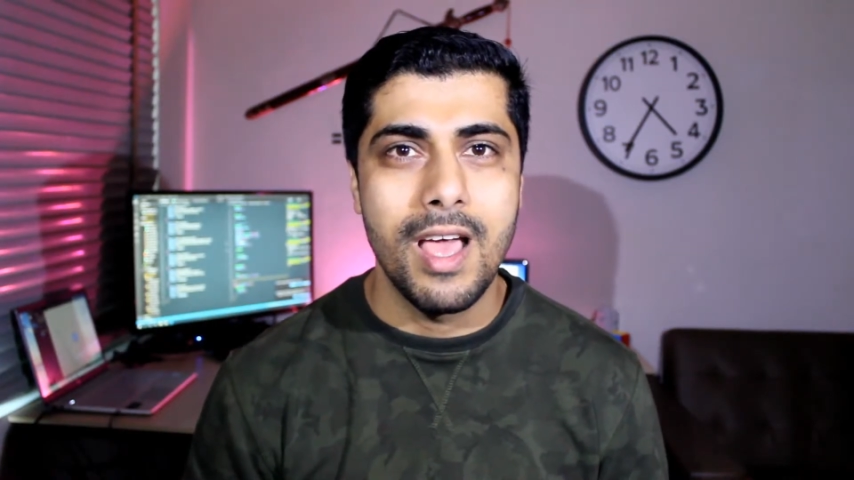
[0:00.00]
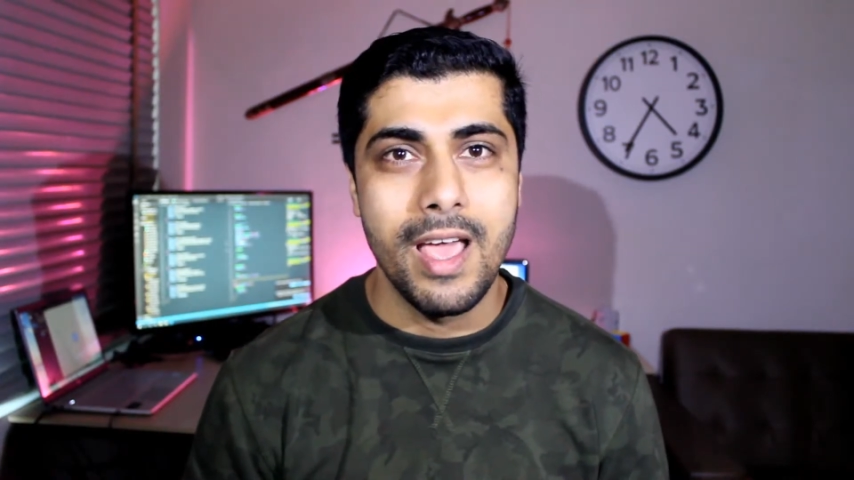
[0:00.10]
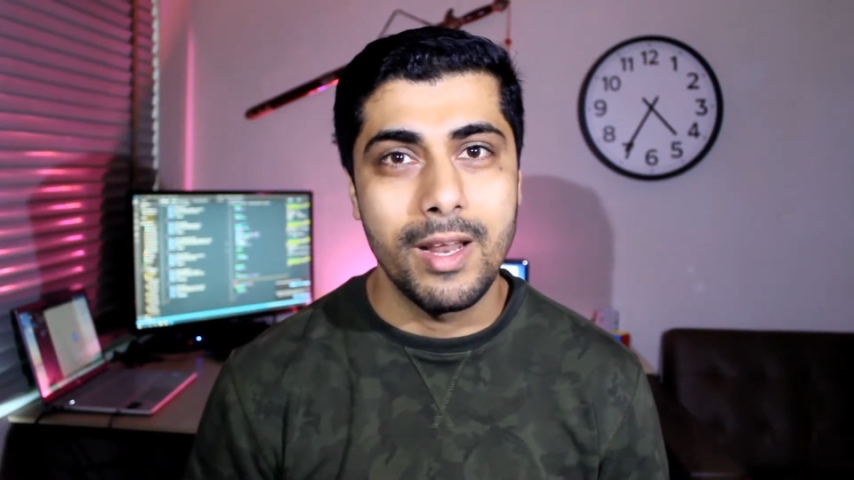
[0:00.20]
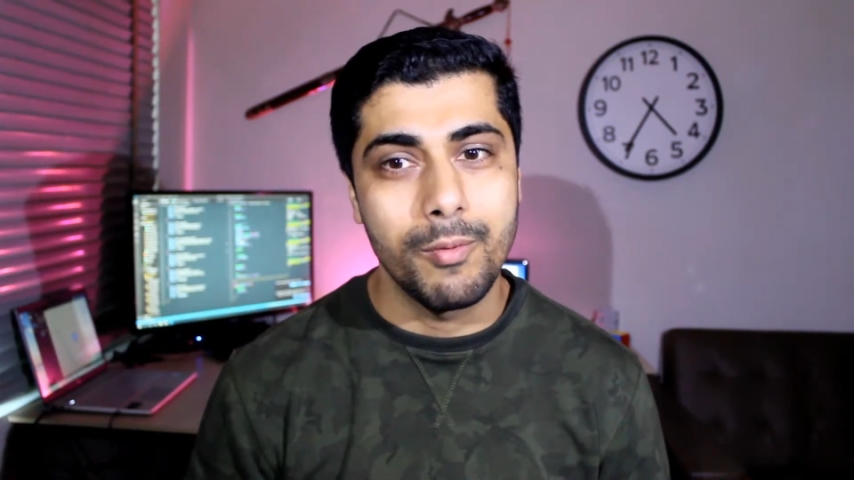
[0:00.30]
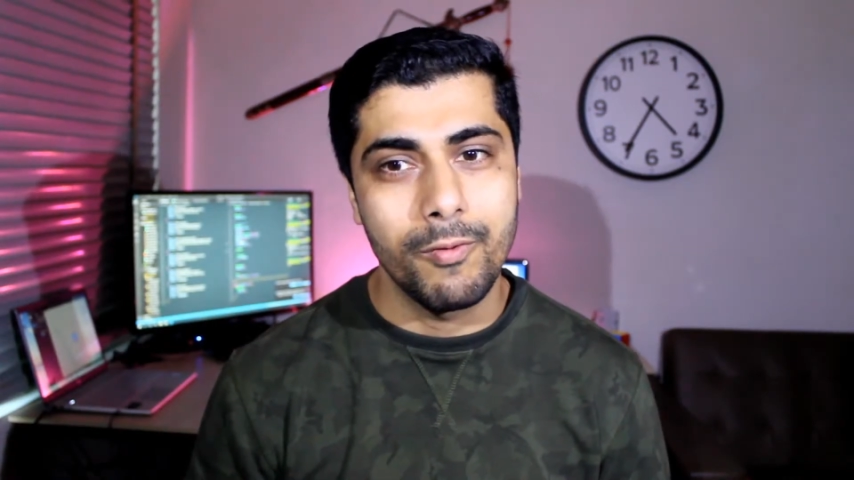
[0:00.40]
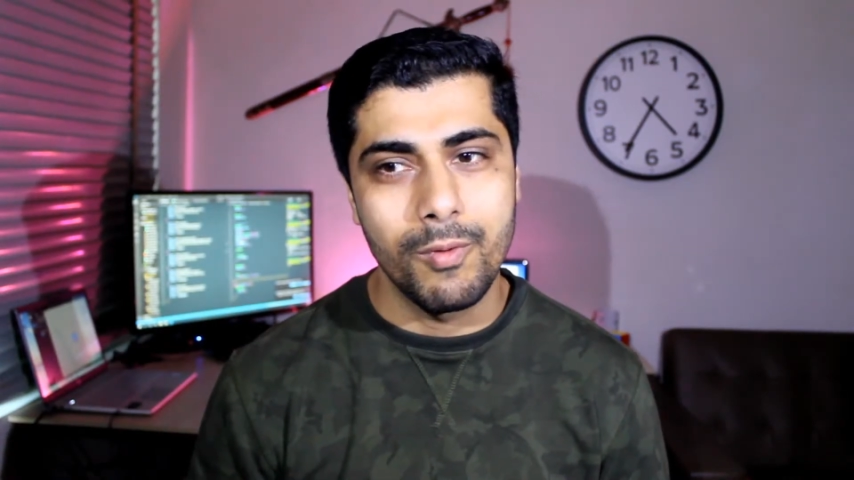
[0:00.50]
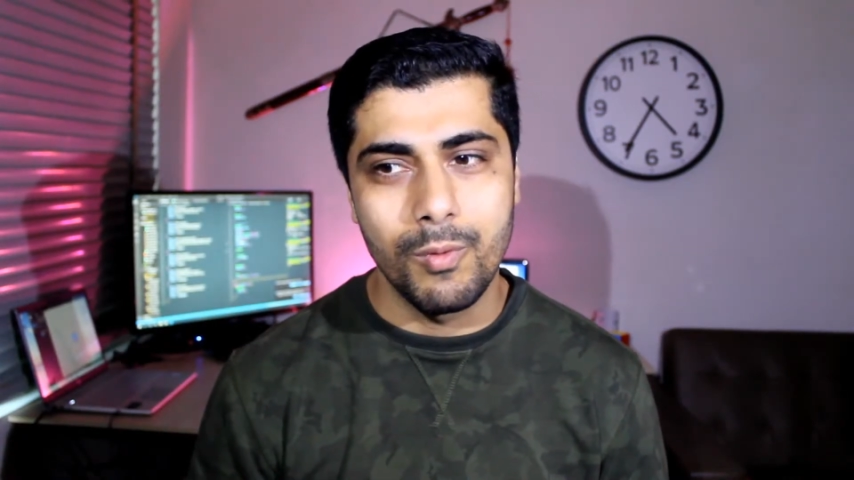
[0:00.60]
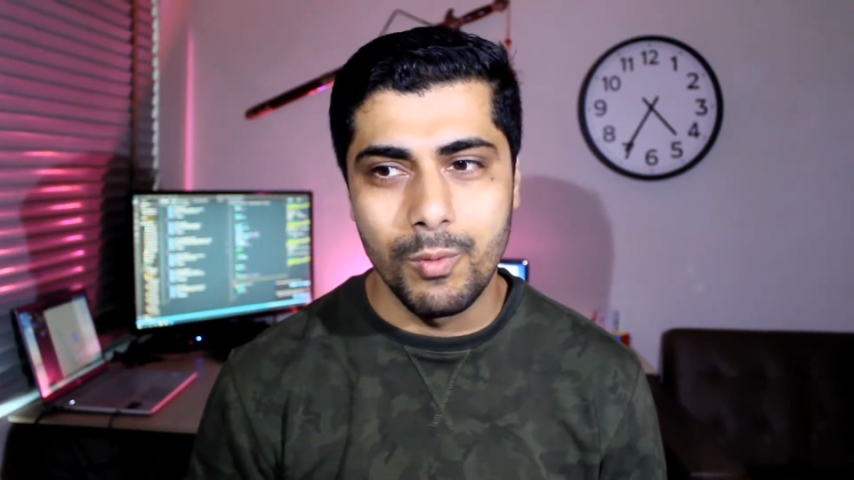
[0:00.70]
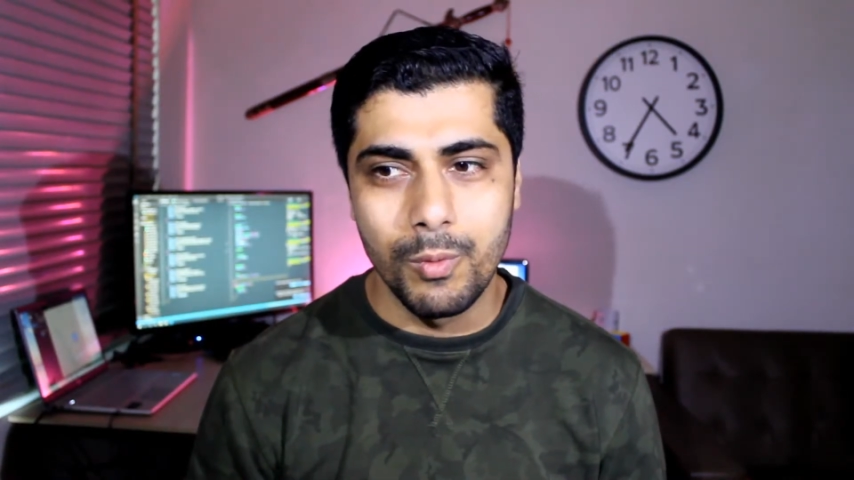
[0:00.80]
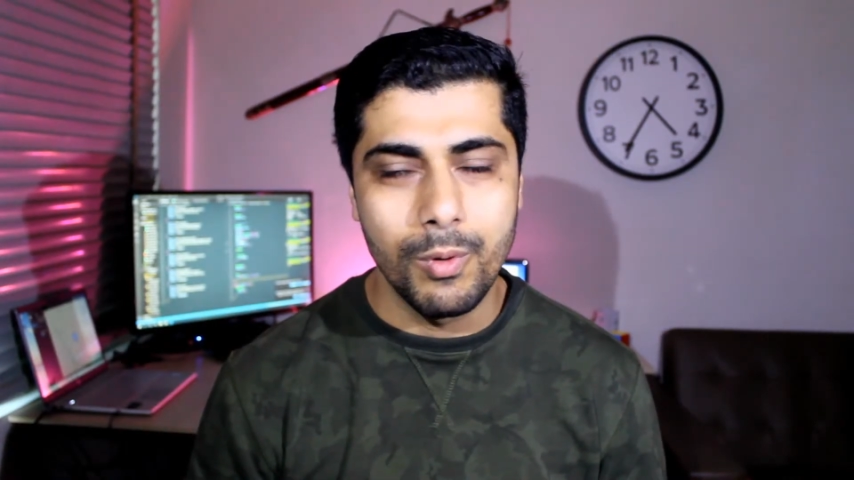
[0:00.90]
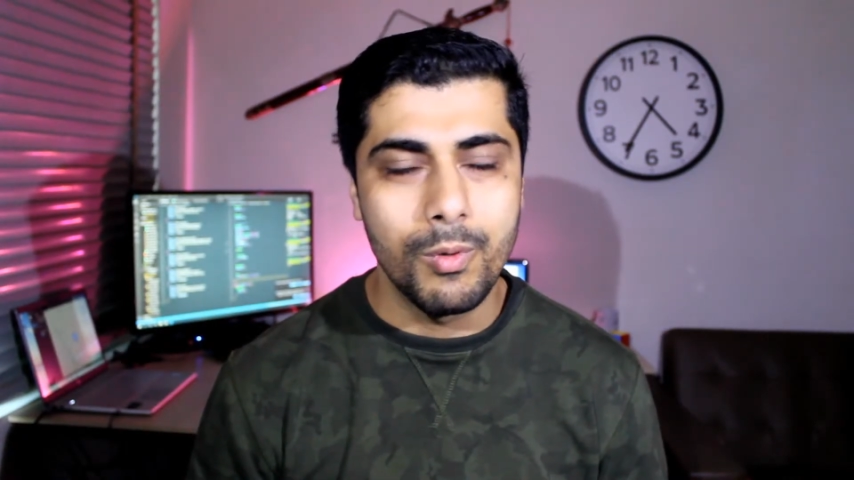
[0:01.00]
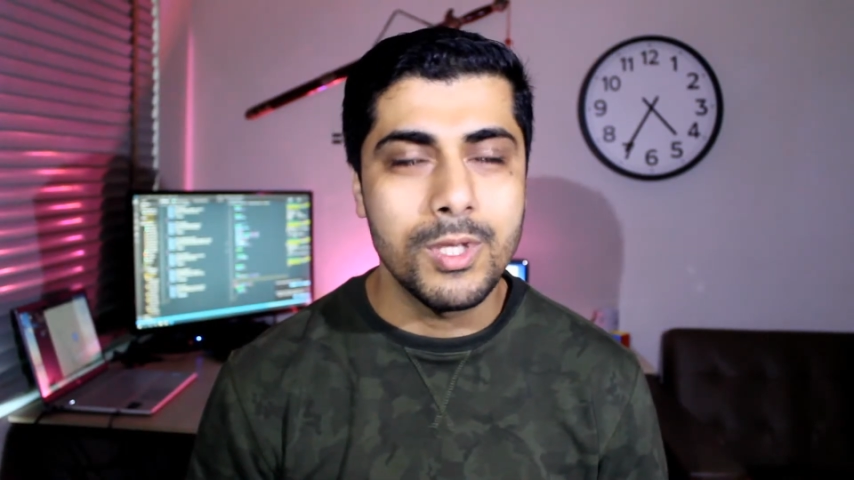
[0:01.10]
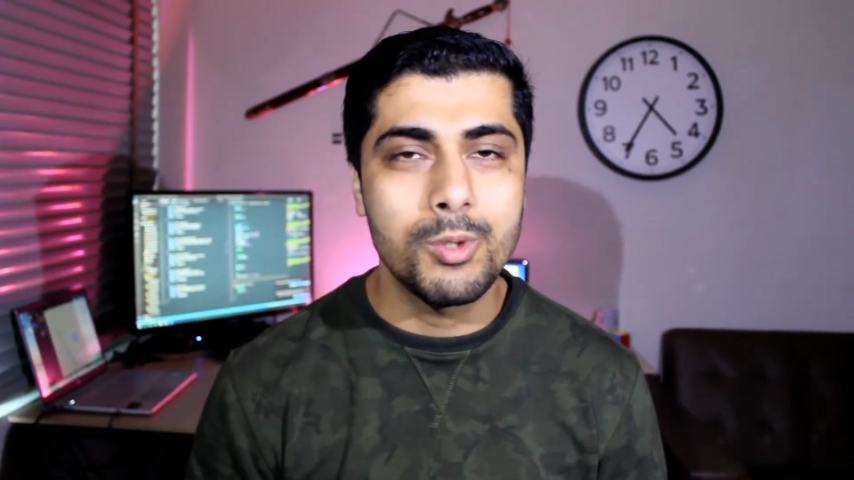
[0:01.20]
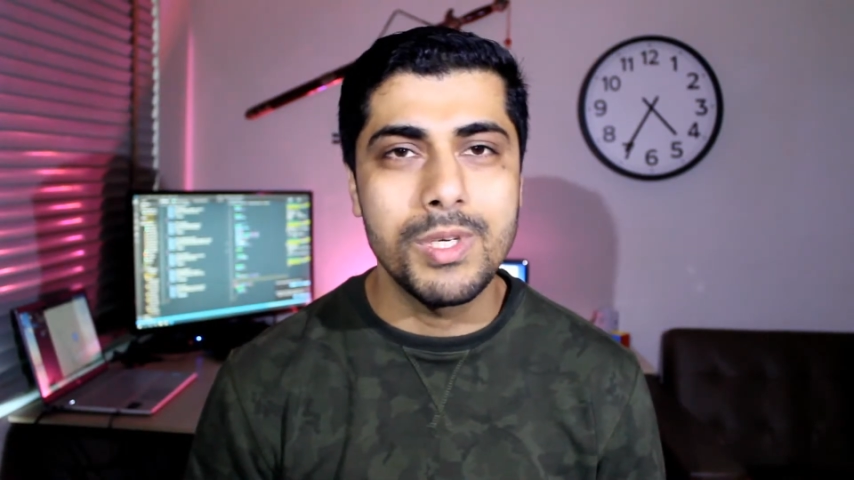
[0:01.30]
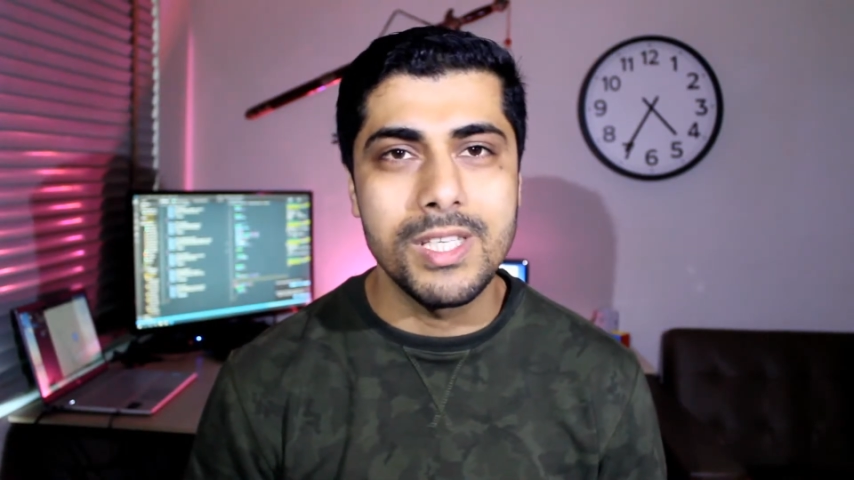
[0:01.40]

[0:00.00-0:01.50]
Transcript: And once we